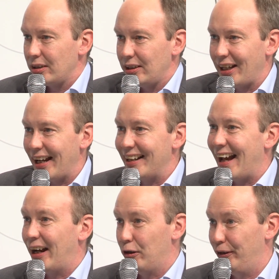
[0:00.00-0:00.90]
They're getting the
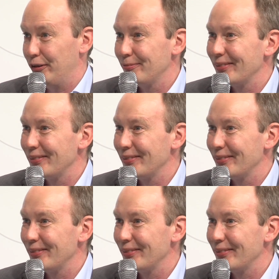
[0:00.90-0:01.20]
hang of it.